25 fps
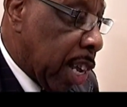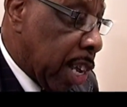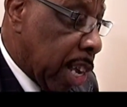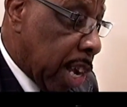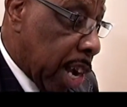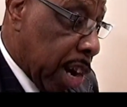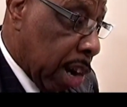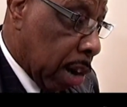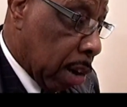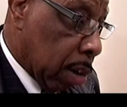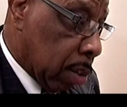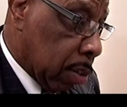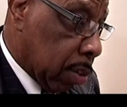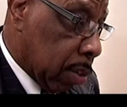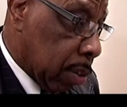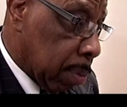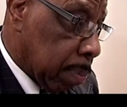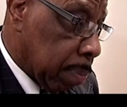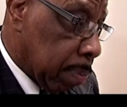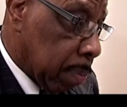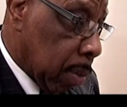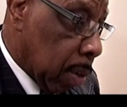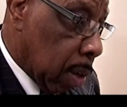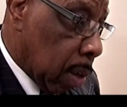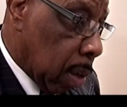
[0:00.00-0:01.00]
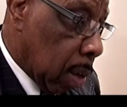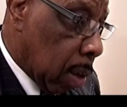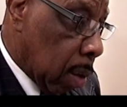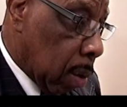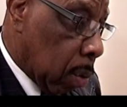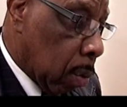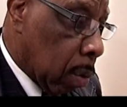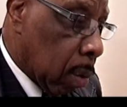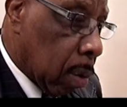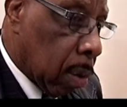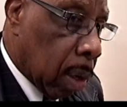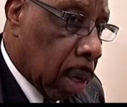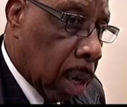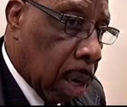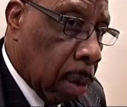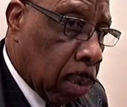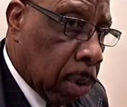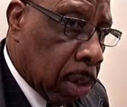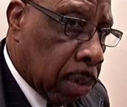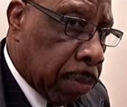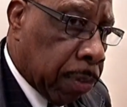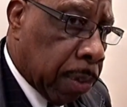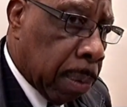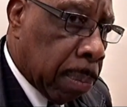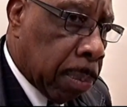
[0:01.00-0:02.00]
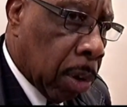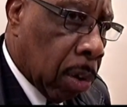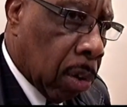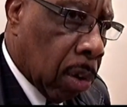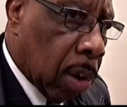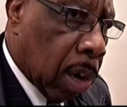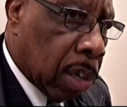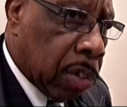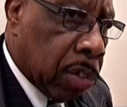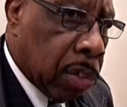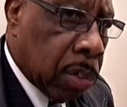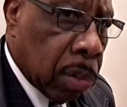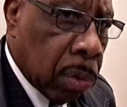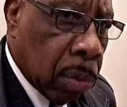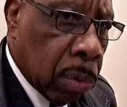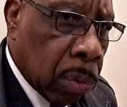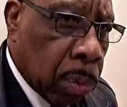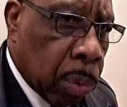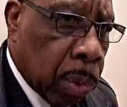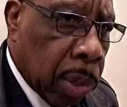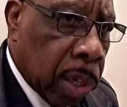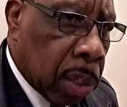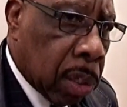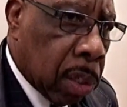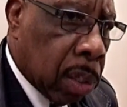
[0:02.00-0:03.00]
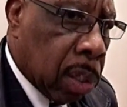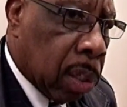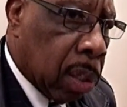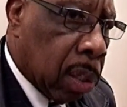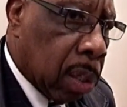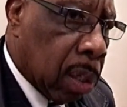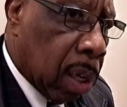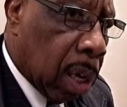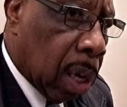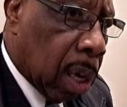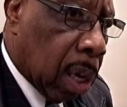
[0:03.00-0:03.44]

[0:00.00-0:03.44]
years. It was from the lawsuit which